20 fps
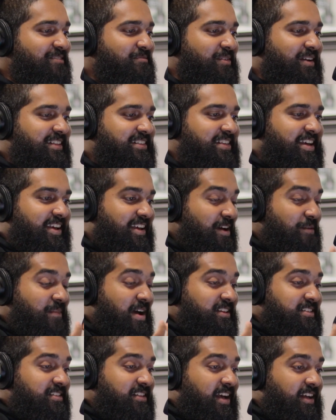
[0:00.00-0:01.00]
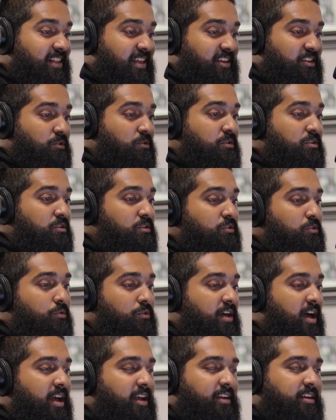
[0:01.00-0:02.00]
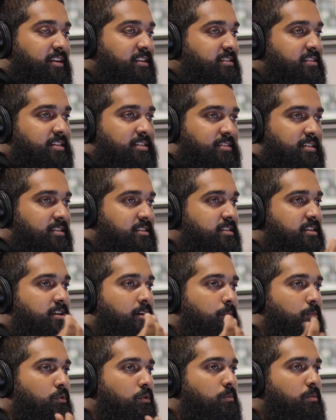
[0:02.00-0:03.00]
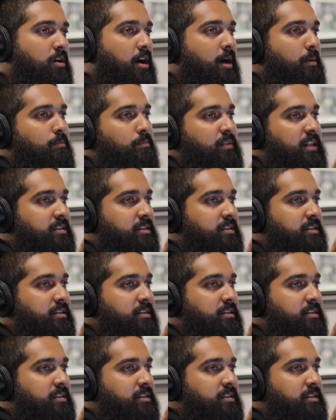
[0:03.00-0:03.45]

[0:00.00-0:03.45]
but it's like, imagine that, like you do that in consistency and boom, God